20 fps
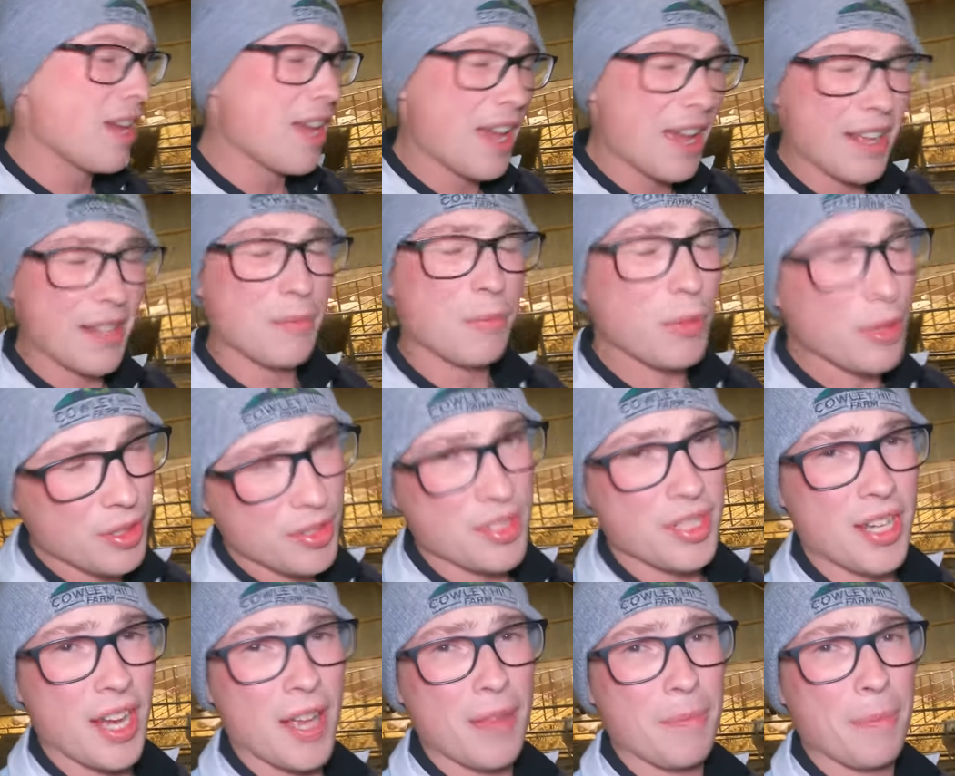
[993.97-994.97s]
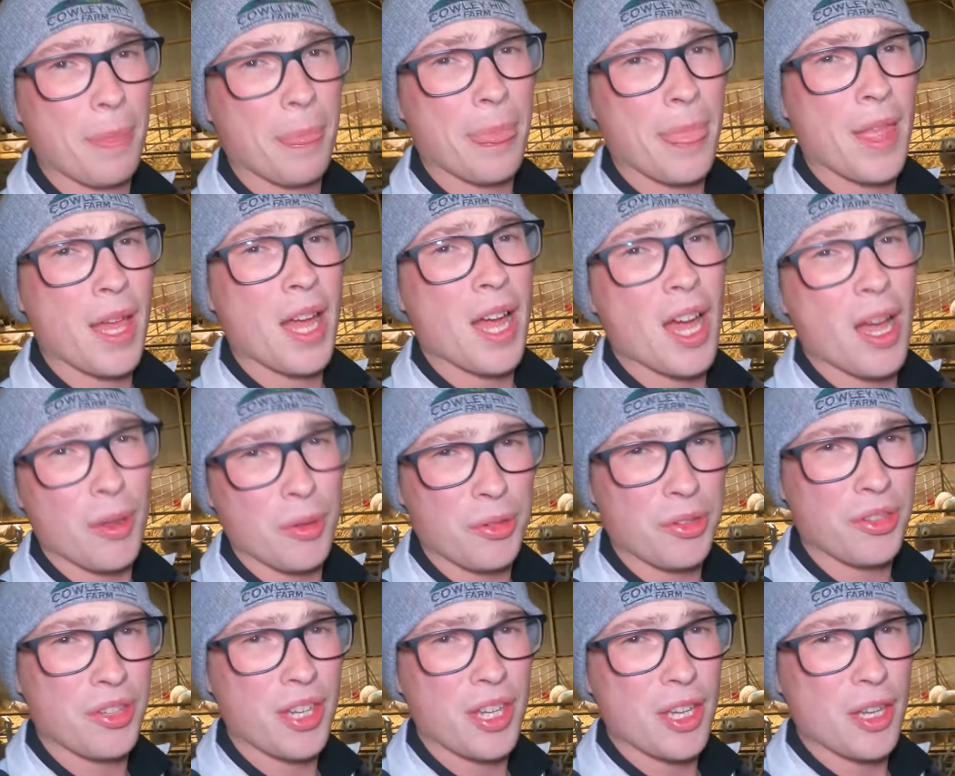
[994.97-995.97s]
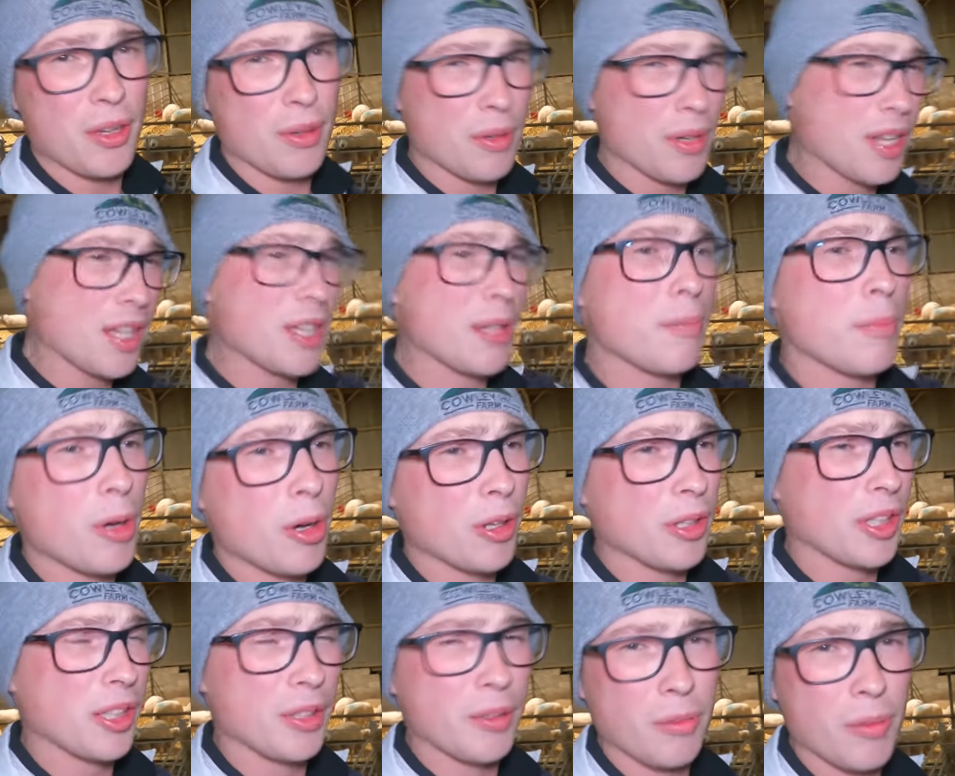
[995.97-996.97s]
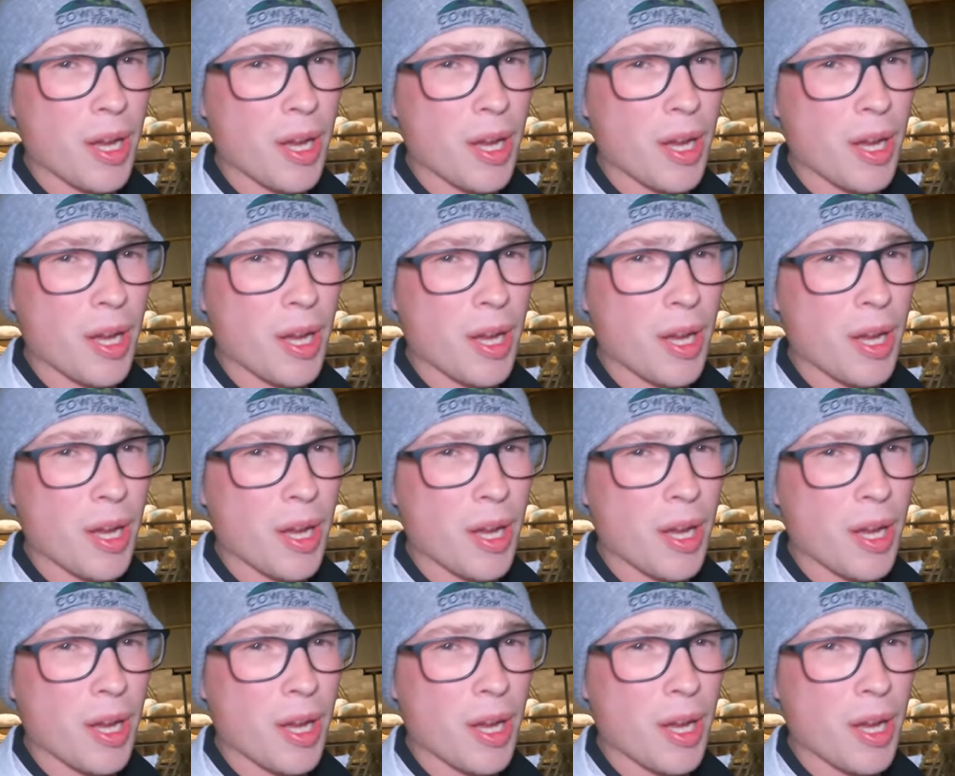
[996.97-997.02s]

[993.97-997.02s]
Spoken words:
And once again, I'll see you in the morning.